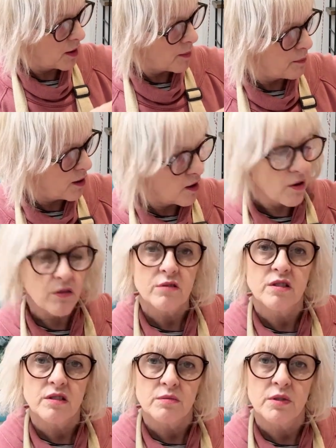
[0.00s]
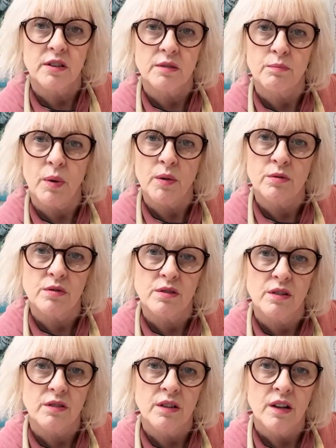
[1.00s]
blocks with bowls
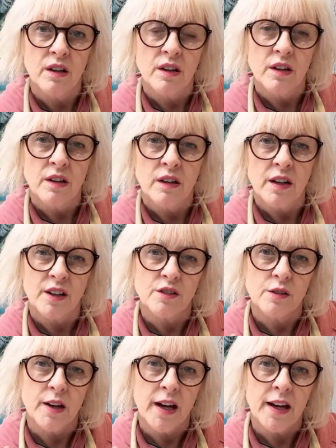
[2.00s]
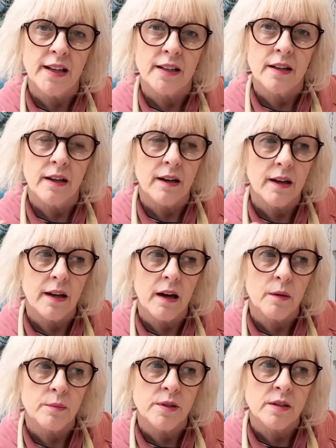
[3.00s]
on. You could do
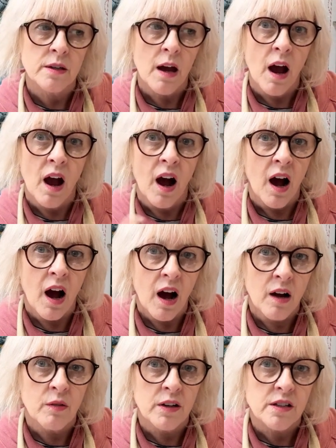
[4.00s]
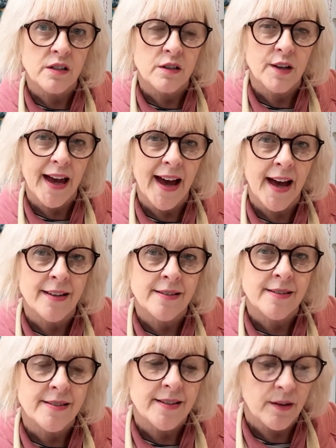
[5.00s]
cups. I wanted to do
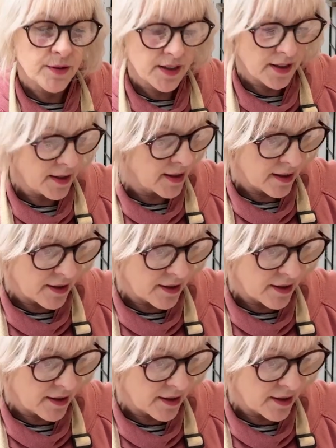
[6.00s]
cats. I was thinking I